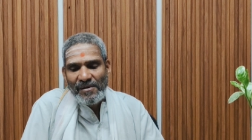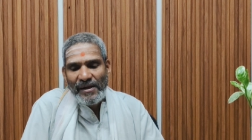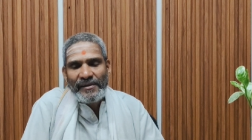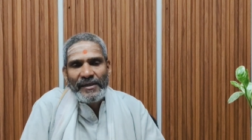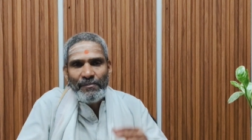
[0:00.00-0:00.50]

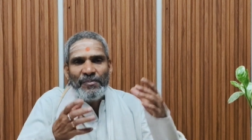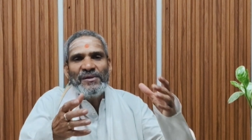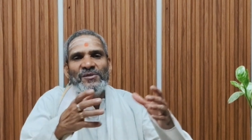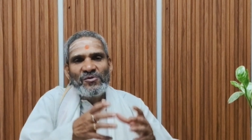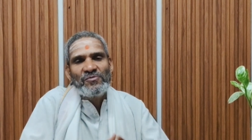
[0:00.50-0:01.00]
And
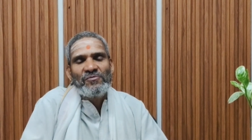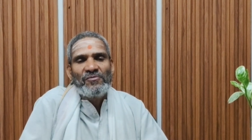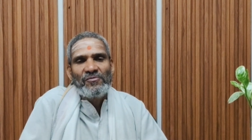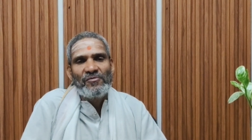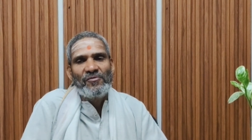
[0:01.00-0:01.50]
temples
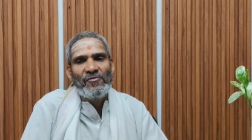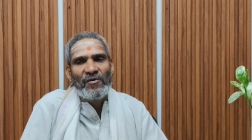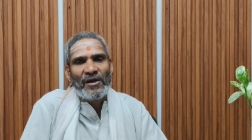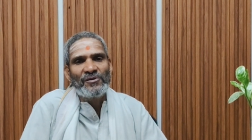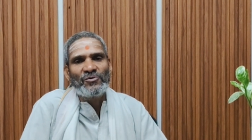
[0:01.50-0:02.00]

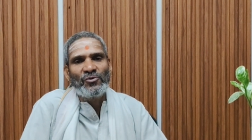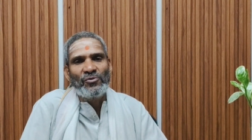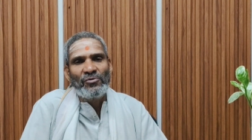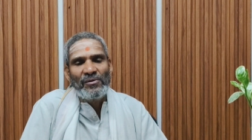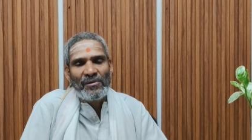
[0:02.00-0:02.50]
were
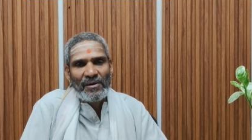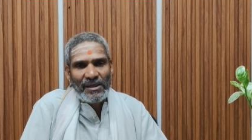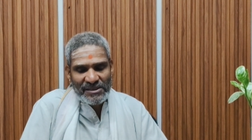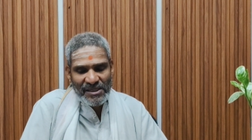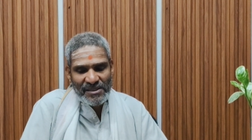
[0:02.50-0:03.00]
also
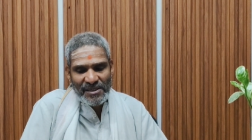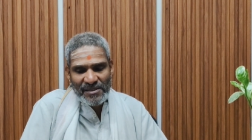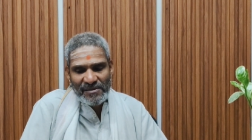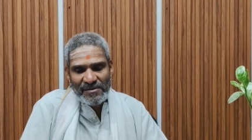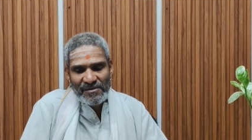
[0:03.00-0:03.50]
constructed.